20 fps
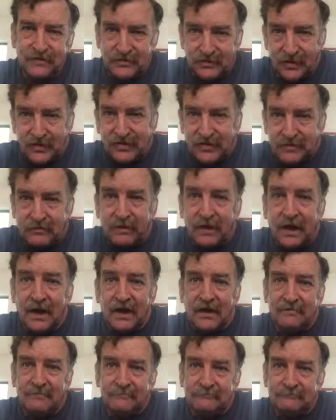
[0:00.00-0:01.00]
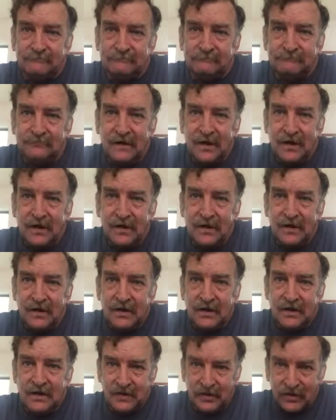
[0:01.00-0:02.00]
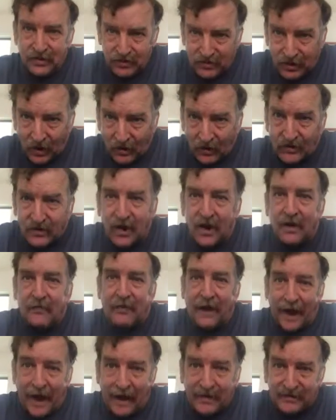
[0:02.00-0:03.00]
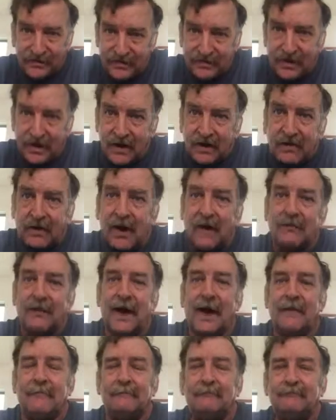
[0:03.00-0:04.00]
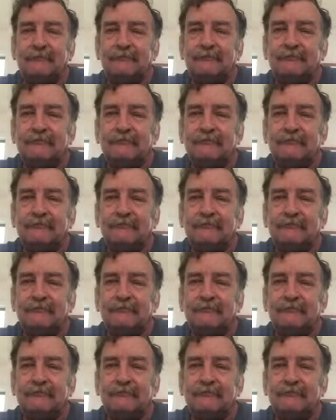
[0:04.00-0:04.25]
Teresa's blood shows up at the State Crime Lab.